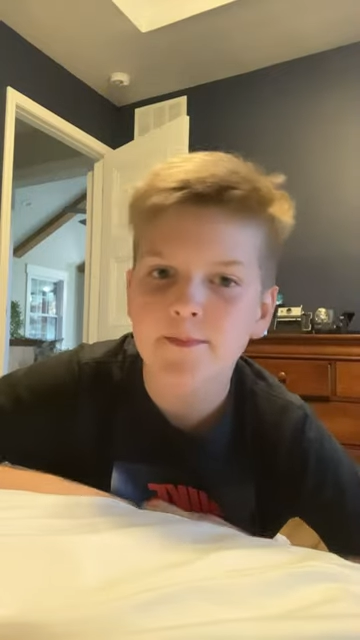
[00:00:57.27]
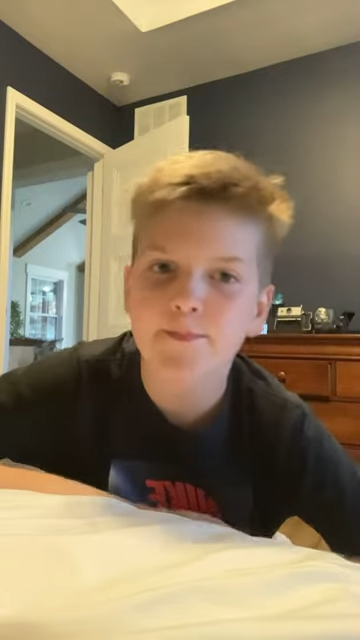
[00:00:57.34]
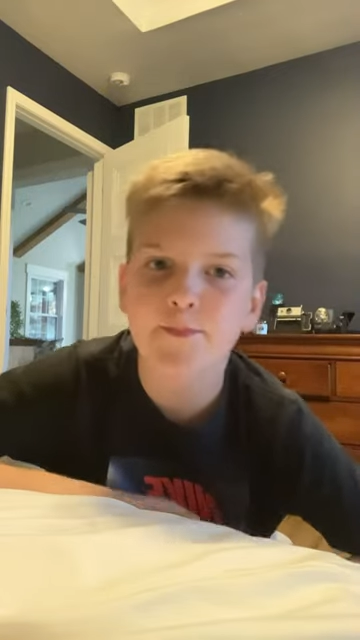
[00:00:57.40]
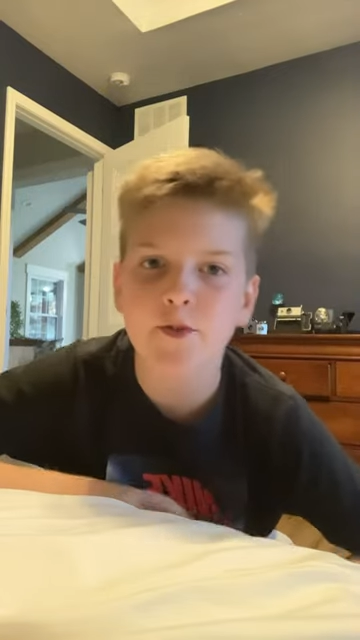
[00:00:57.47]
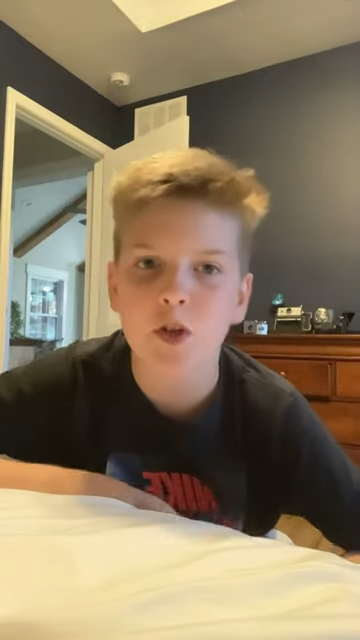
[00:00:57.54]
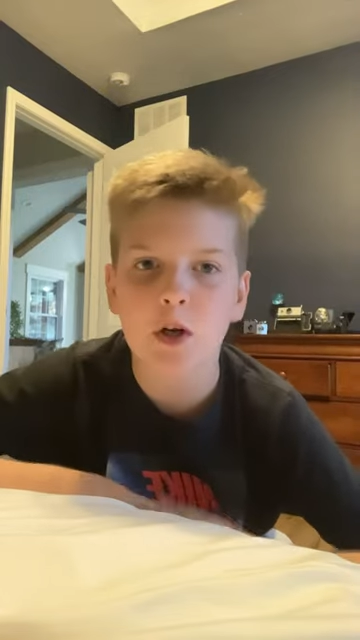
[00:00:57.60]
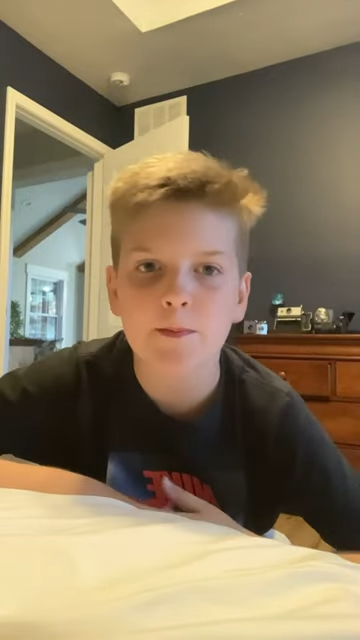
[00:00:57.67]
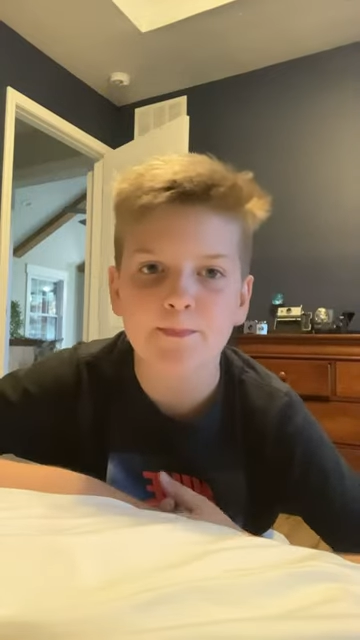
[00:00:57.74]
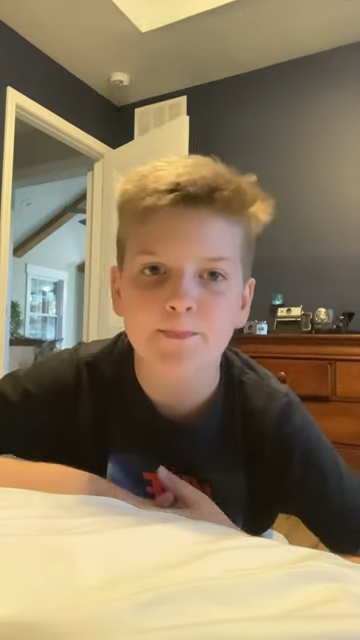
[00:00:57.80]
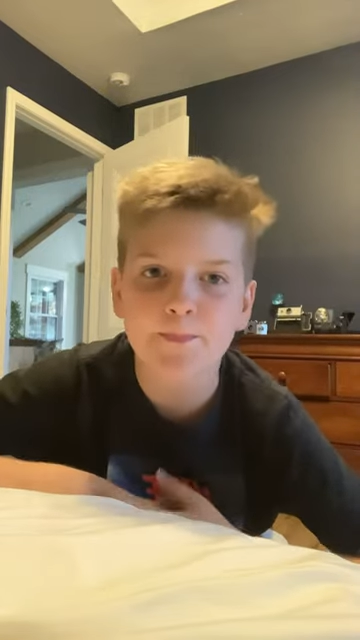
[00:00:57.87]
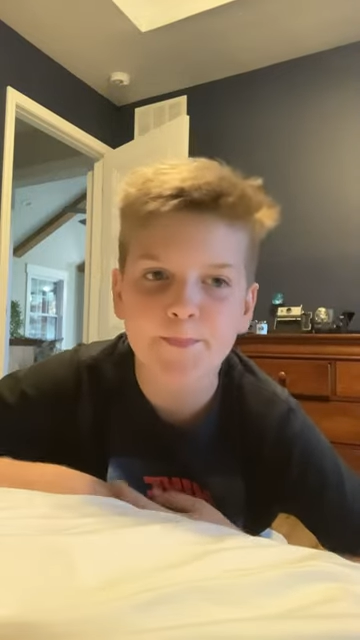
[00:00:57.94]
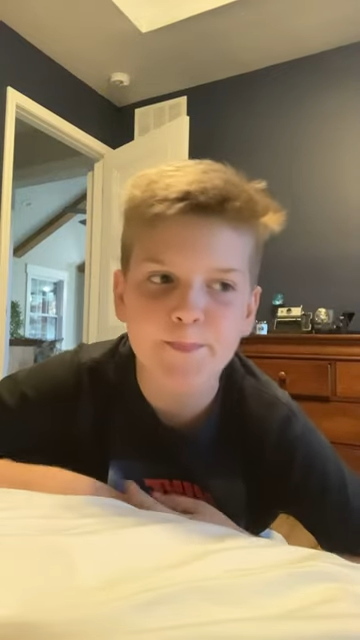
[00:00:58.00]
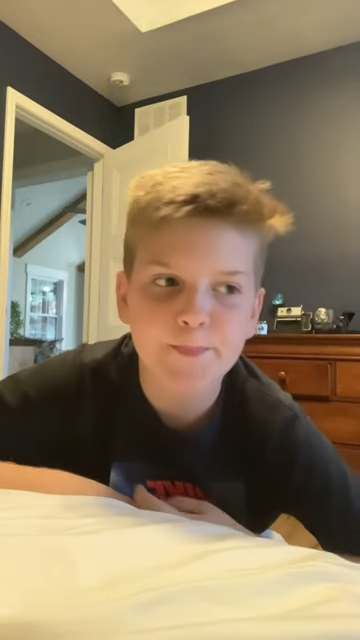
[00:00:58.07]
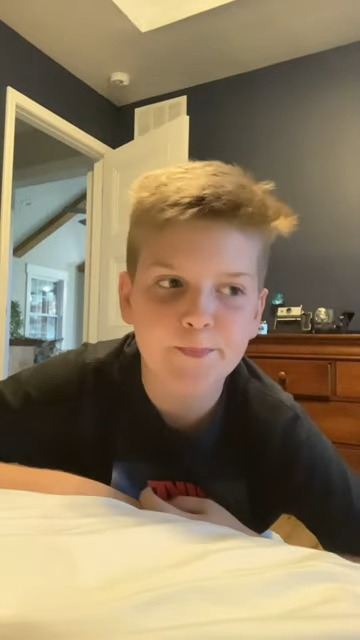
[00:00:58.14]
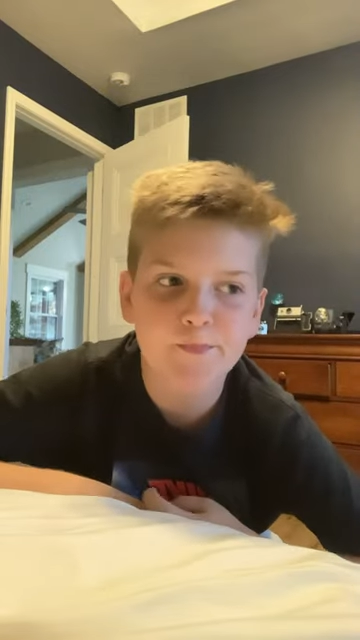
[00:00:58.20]
So.
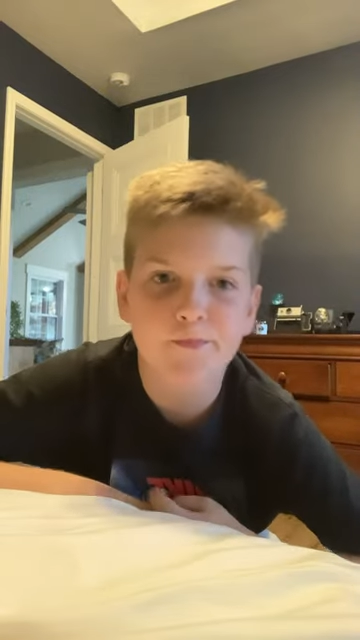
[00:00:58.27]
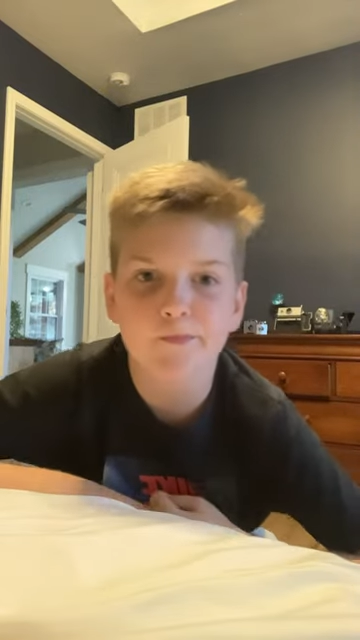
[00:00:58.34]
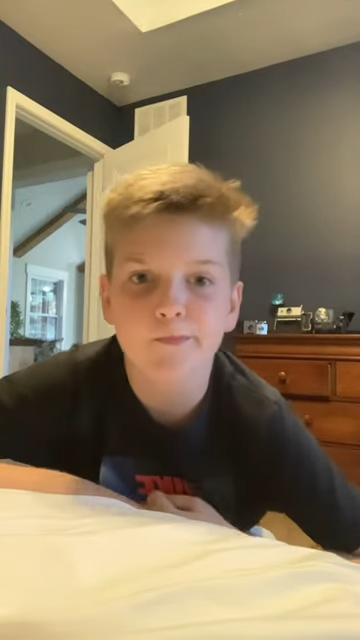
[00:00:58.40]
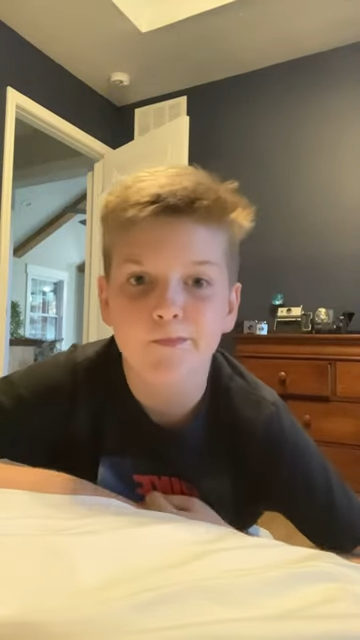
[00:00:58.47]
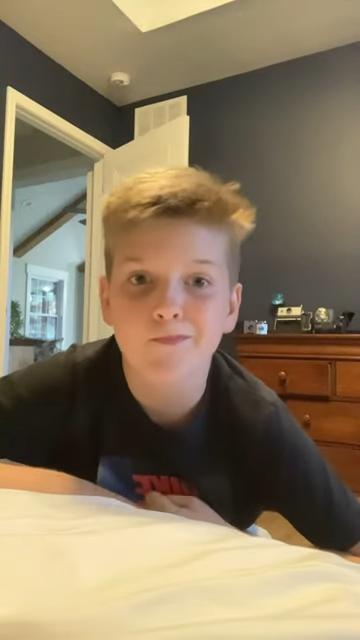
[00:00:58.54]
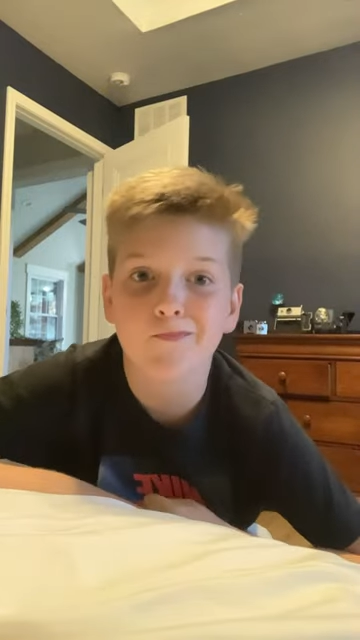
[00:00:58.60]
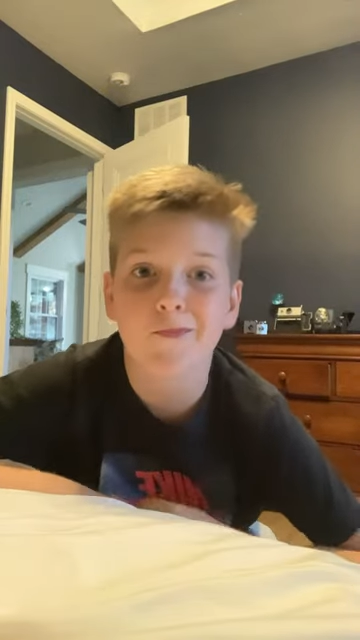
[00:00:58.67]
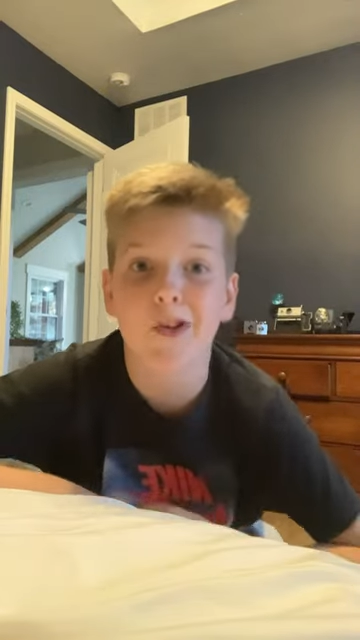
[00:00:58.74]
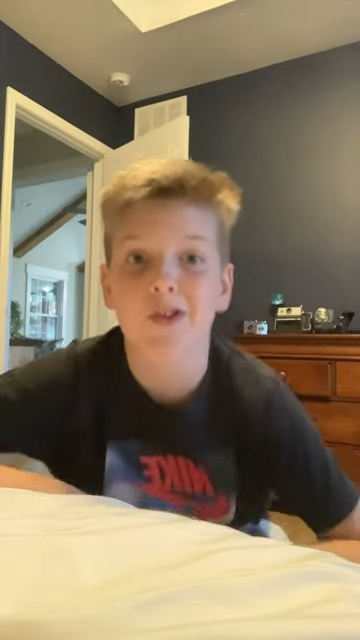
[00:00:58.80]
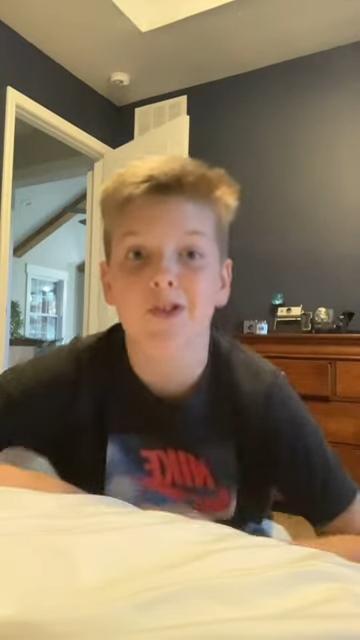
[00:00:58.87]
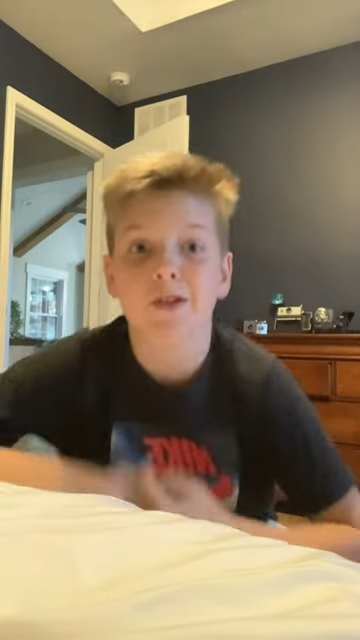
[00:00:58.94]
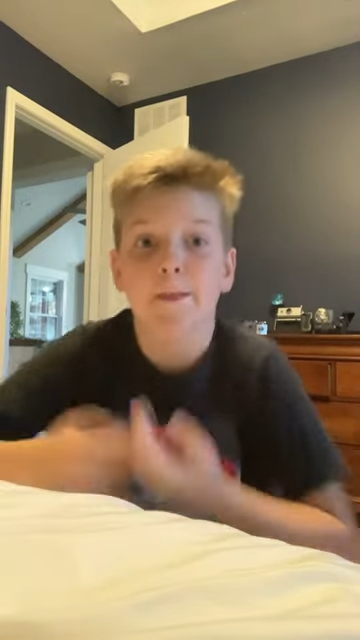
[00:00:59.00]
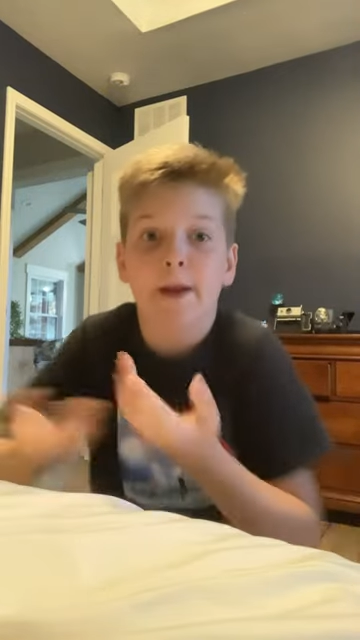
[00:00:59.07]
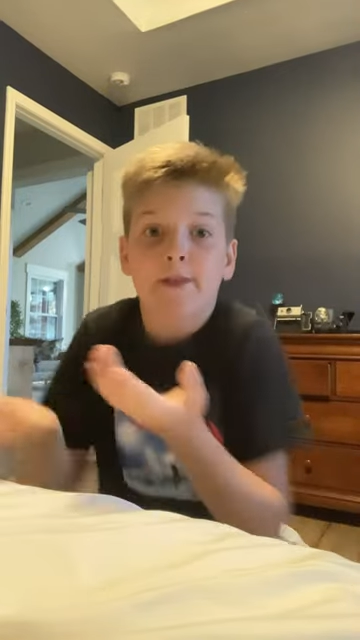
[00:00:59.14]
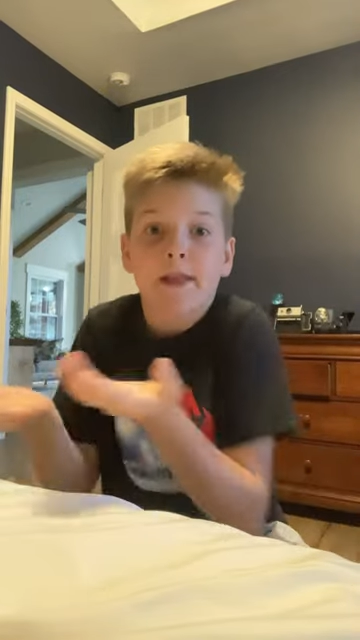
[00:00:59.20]
There's
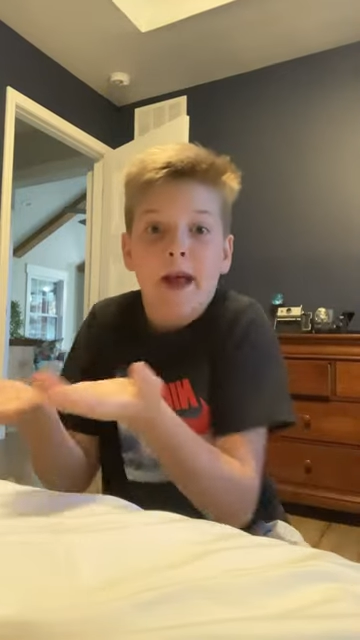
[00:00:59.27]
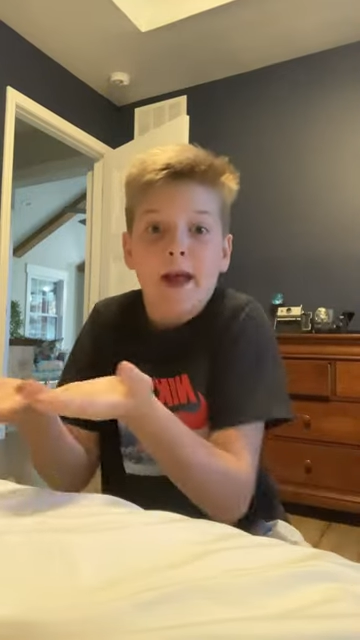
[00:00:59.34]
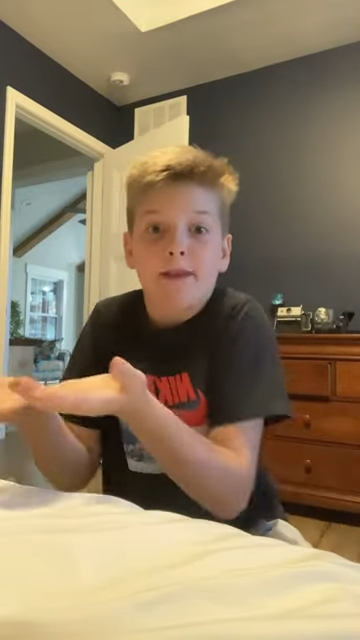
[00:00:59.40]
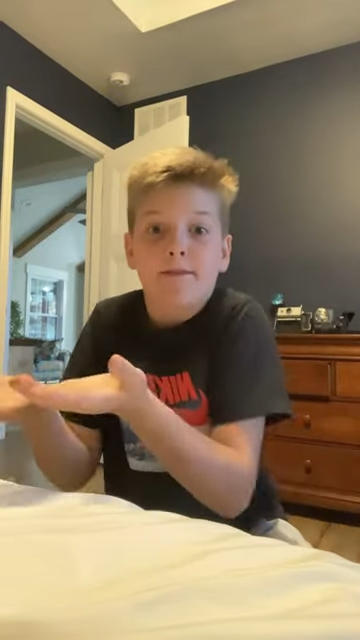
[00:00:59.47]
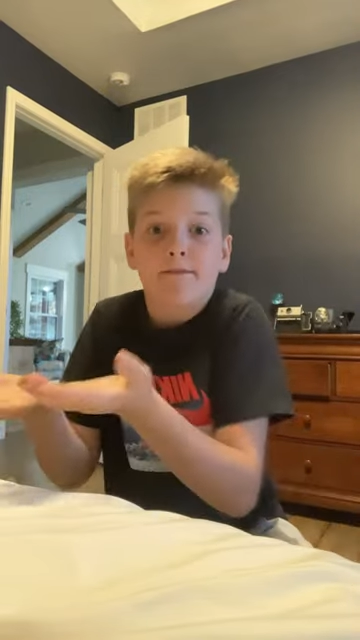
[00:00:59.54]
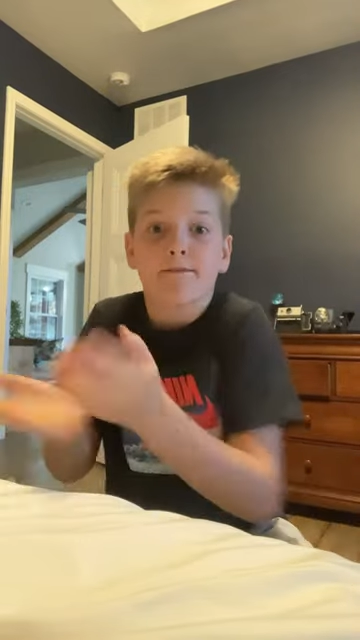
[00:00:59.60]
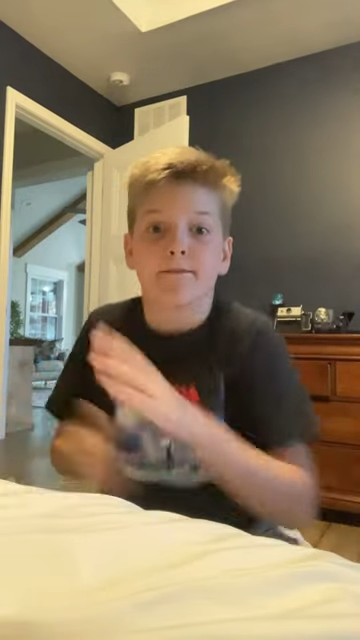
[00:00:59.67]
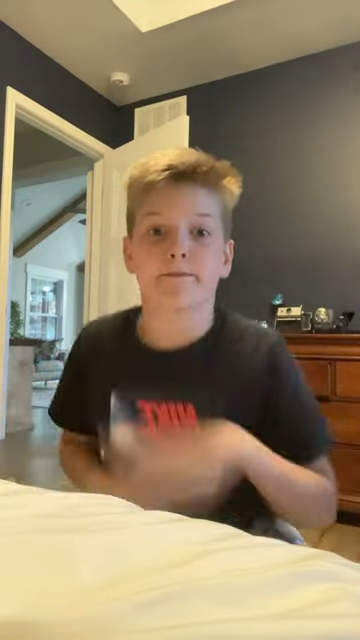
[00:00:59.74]
about that.